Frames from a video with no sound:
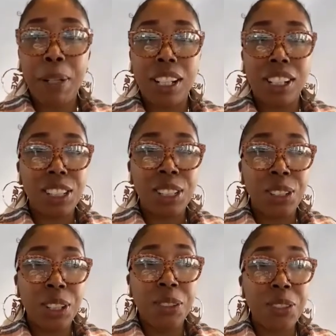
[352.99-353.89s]
but
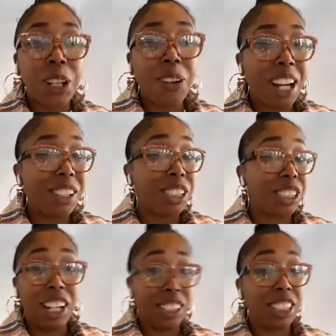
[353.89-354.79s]
you don't know how your
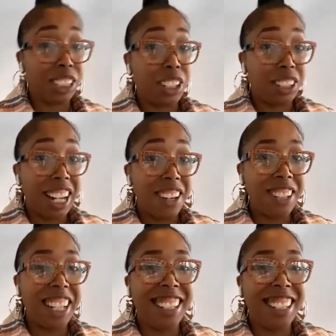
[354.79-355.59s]
child's going to turn out.